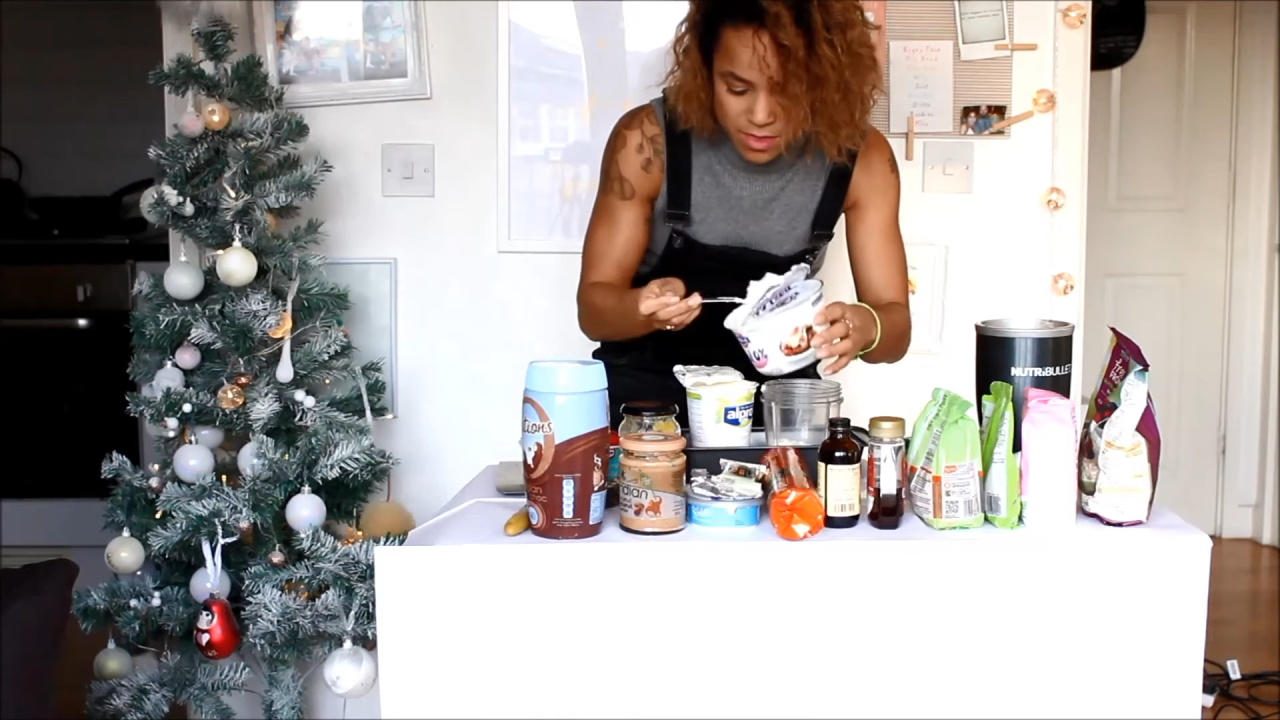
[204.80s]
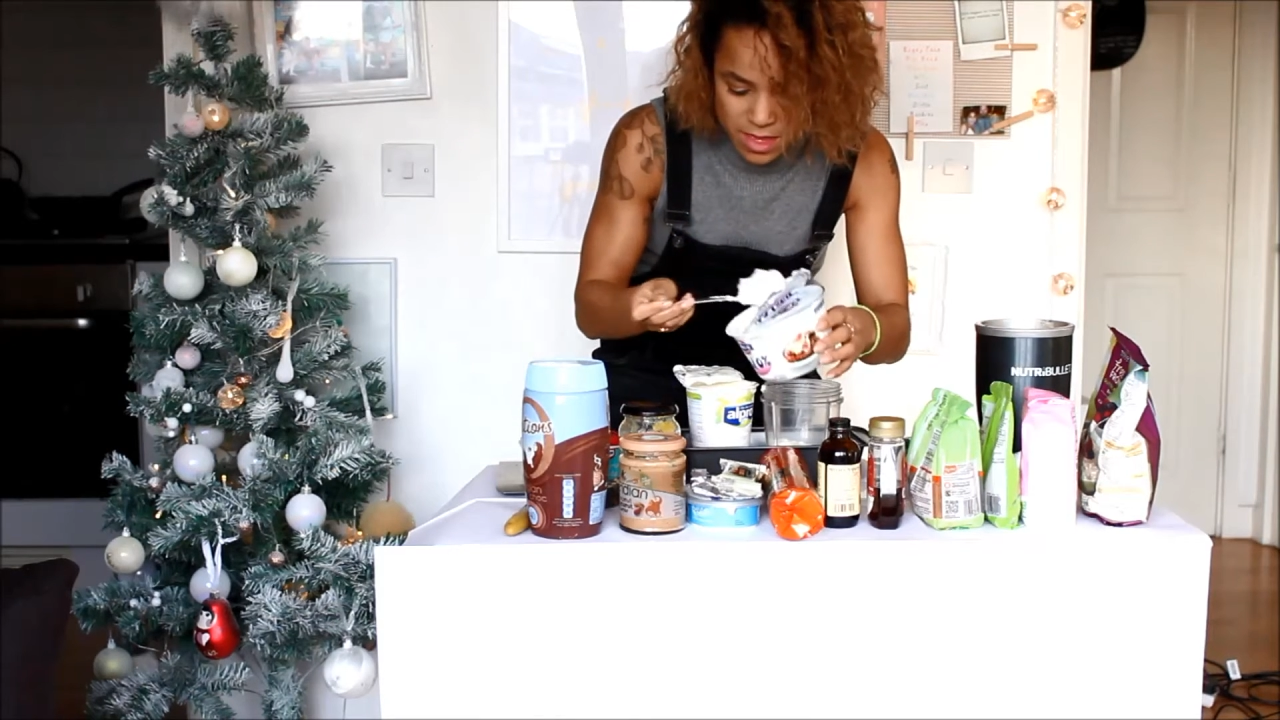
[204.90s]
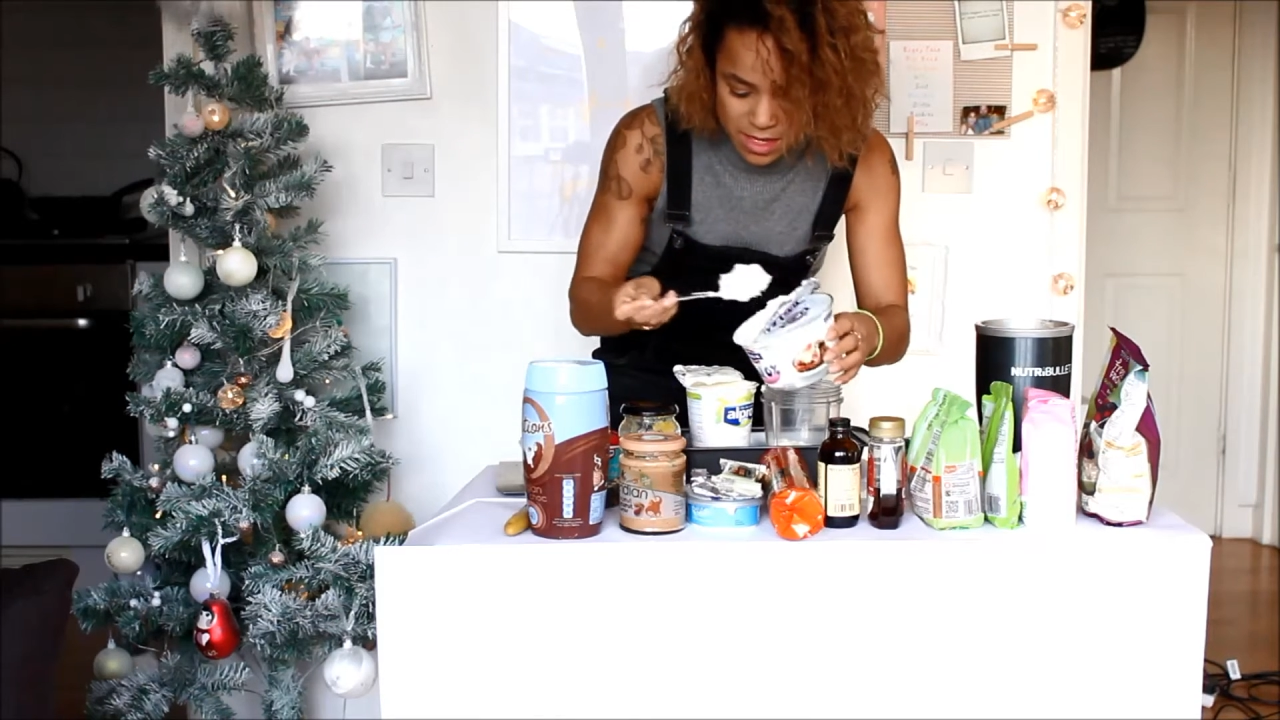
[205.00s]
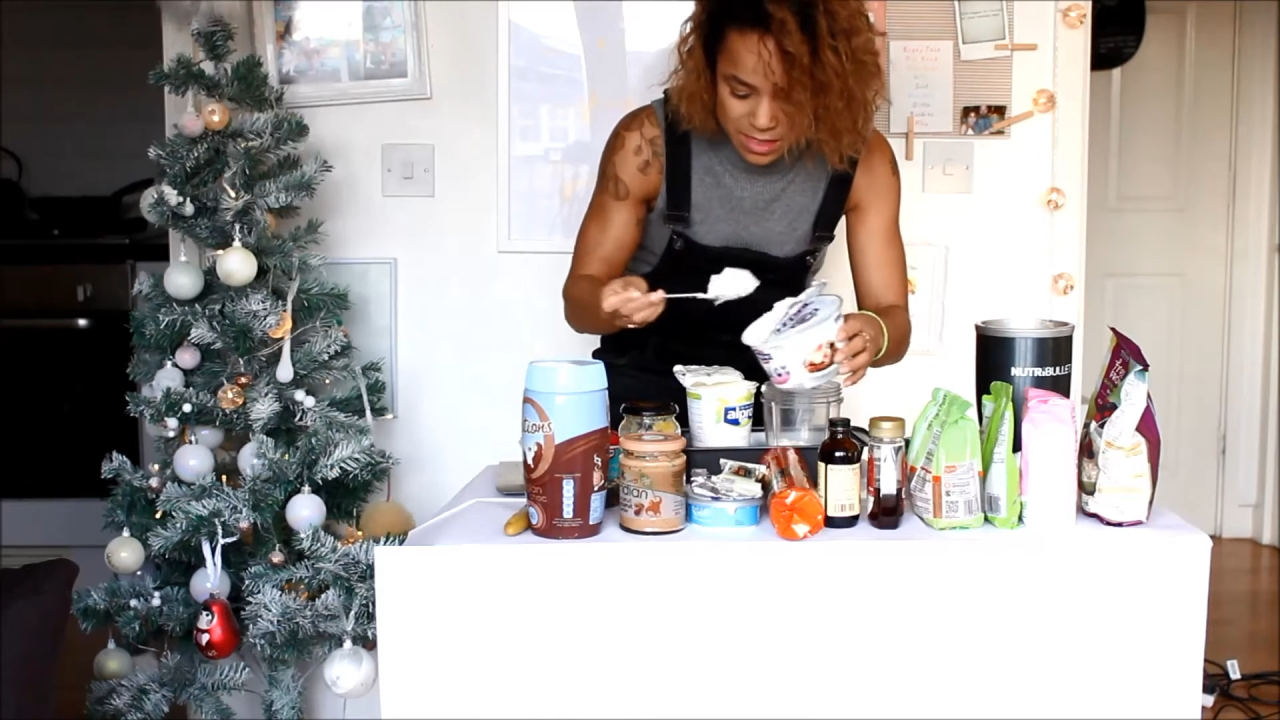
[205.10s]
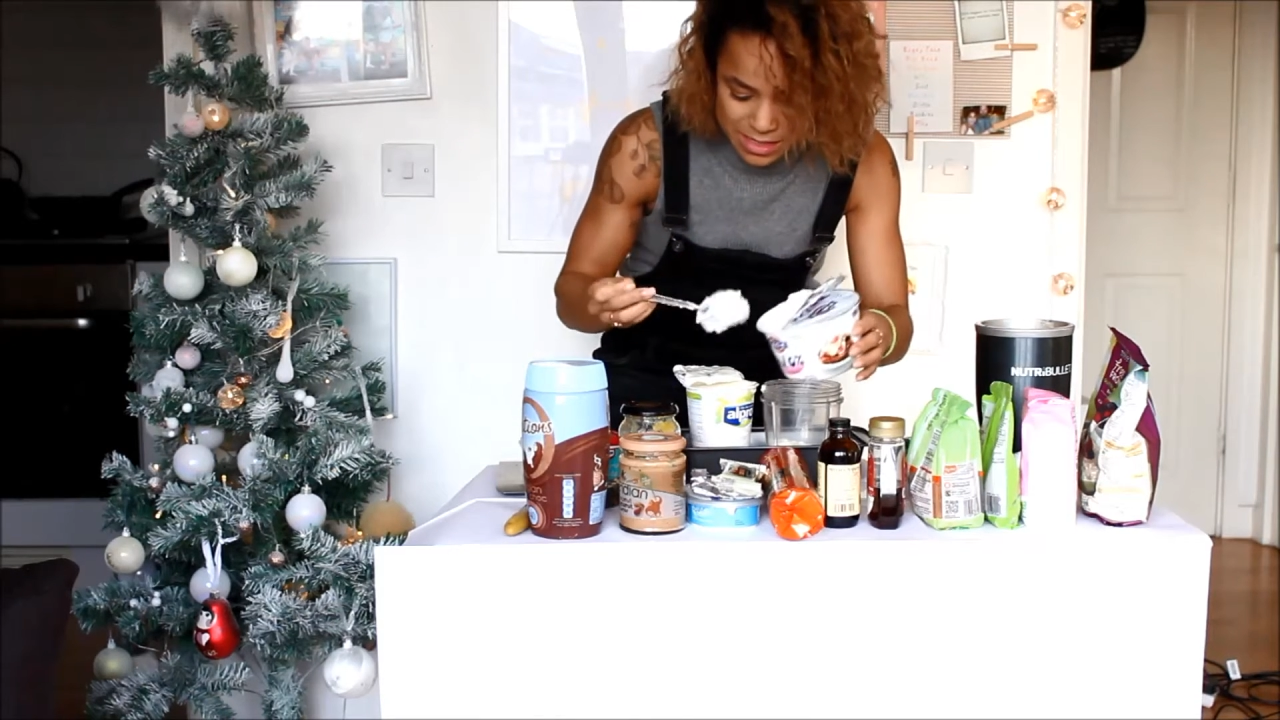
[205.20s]

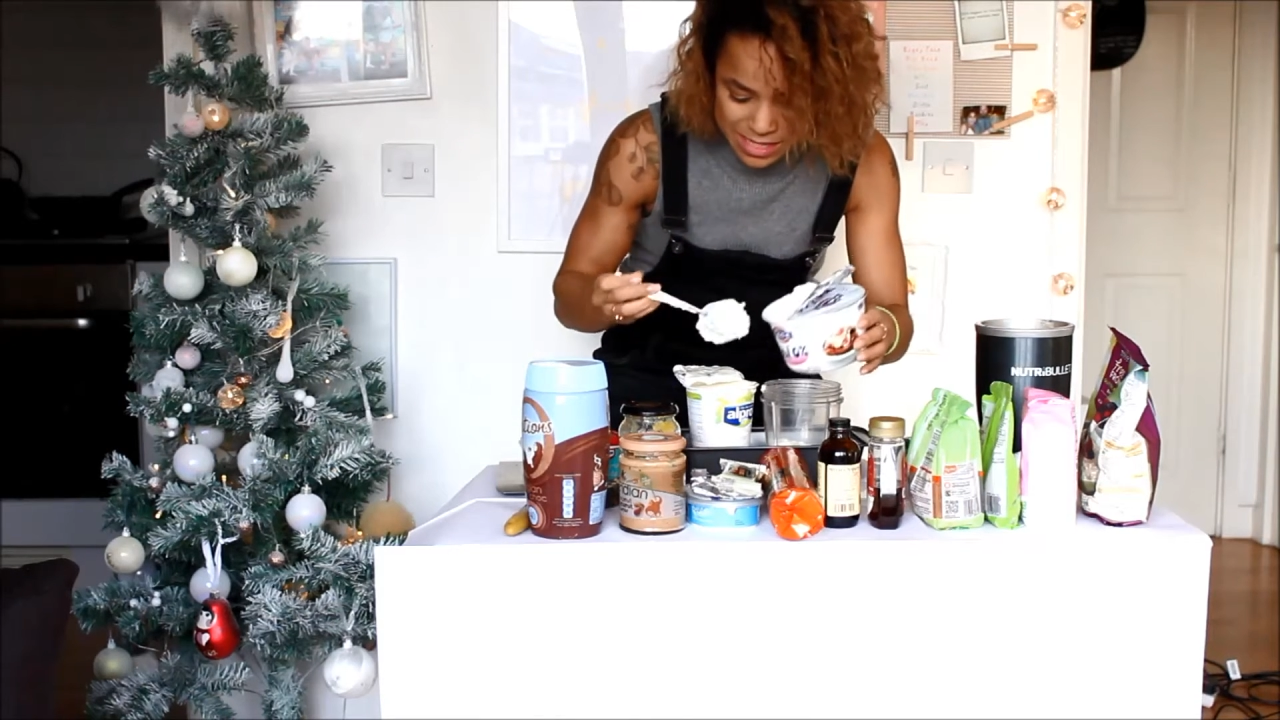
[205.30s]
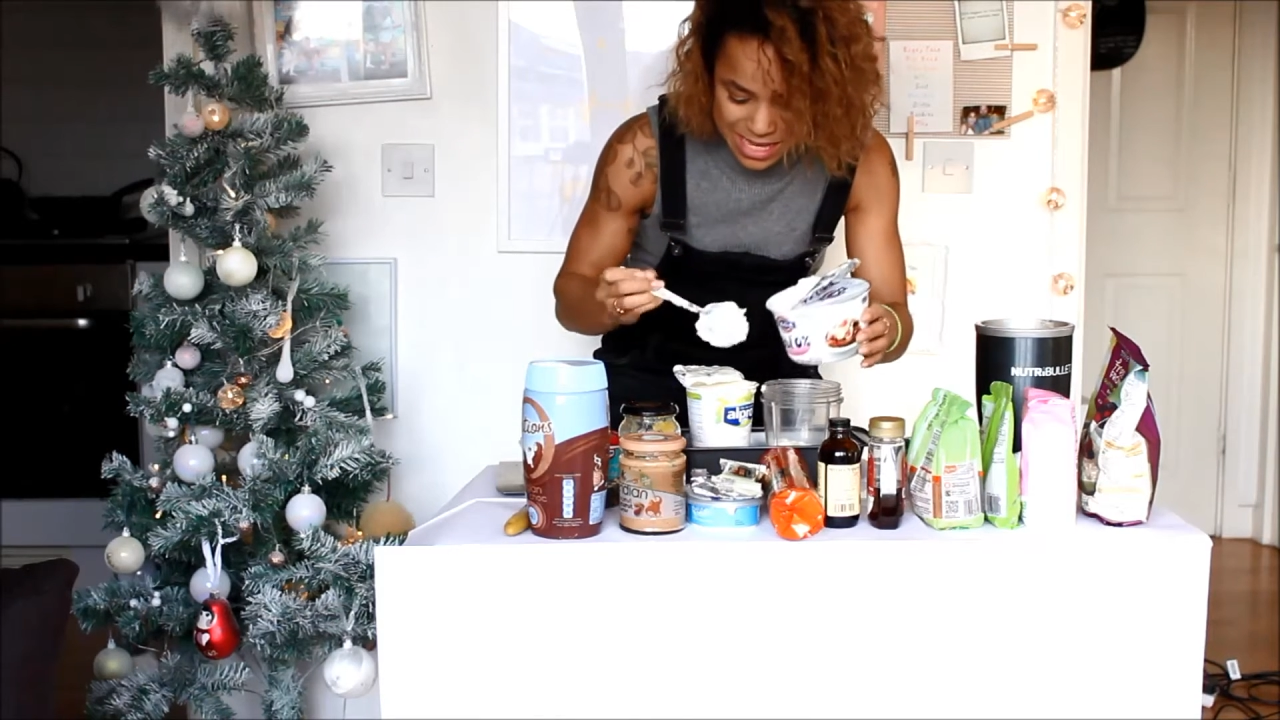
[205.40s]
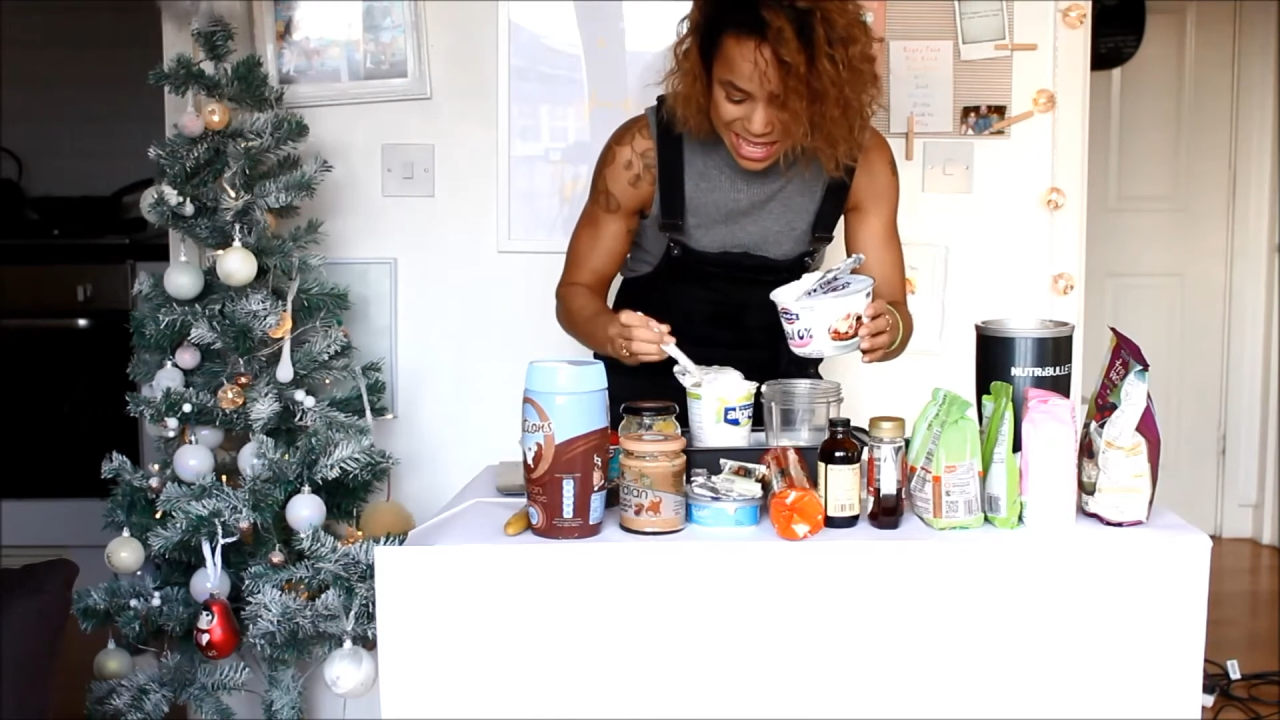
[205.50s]
this